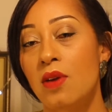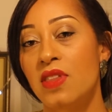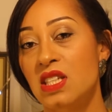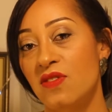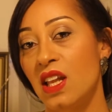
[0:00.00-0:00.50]

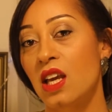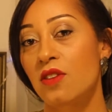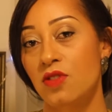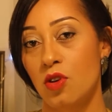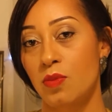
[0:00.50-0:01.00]
This feeling
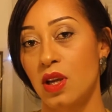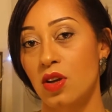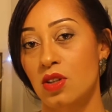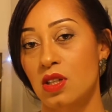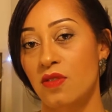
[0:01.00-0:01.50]
of not
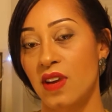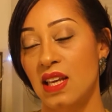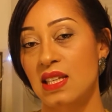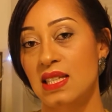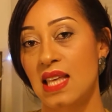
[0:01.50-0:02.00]
being good enough,
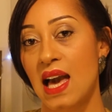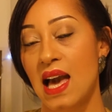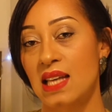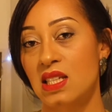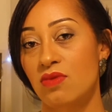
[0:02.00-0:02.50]
is
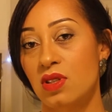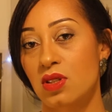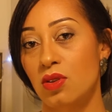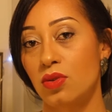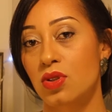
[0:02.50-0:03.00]
that as a
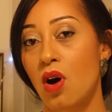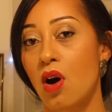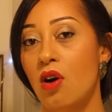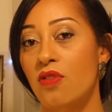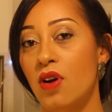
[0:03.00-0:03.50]
result
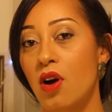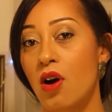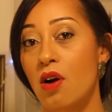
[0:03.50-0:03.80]
of